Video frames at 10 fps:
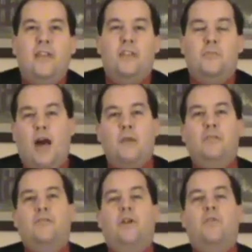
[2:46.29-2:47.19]
The
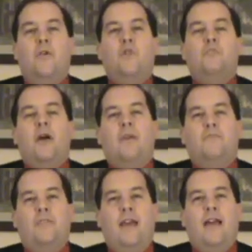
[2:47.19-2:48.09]
Bible is our roadmap
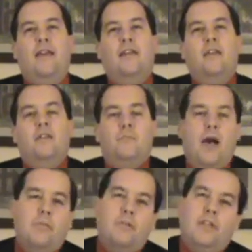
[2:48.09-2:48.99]
for that. The
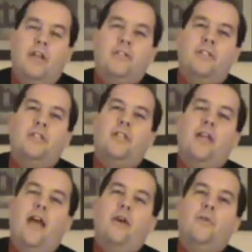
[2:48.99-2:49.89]
Bible tells us
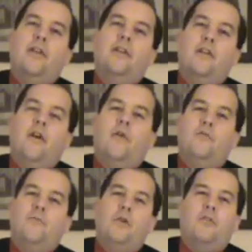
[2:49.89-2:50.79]
how we can go
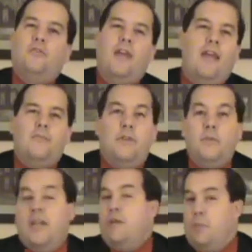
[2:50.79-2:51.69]
from earth to heaven, and
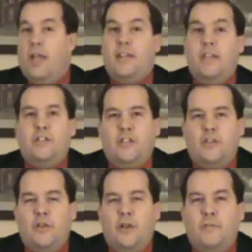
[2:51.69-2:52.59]
we need to pay attention
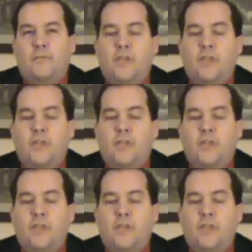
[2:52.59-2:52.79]
to it.